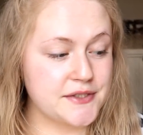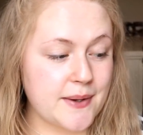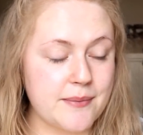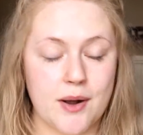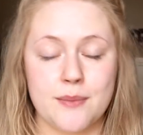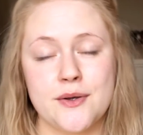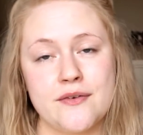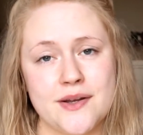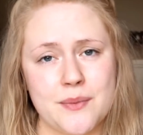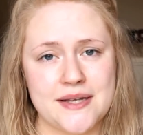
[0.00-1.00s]
So I probably
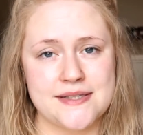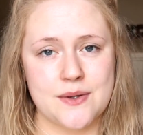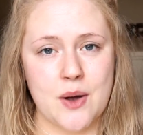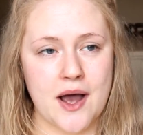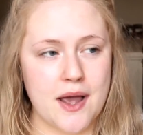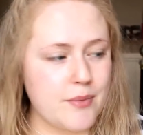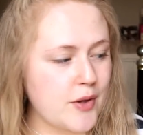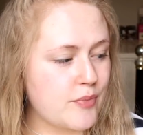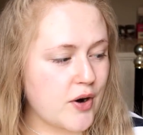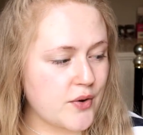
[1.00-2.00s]
already wasted quite a bit
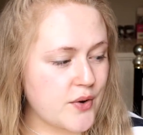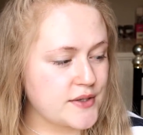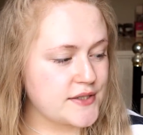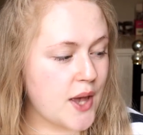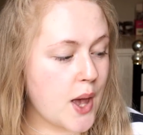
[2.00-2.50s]
of product,